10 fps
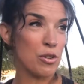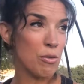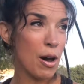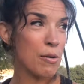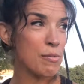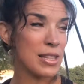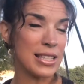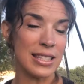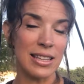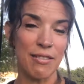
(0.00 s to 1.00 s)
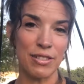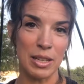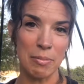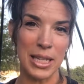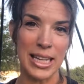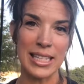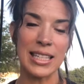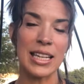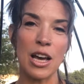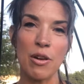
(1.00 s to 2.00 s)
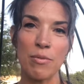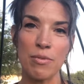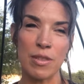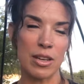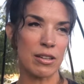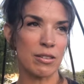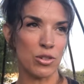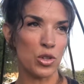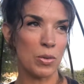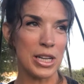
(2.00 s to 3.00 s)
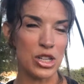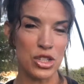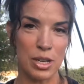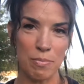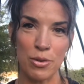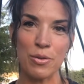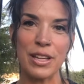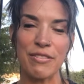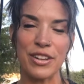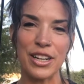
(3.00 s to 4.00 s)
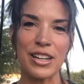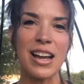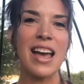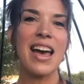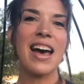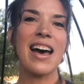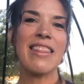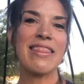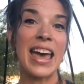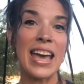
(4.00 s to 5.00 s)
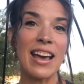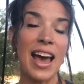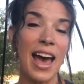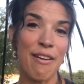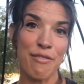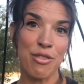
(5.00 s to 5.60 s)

who own this lovely place and own the 20 sheep who live here, they have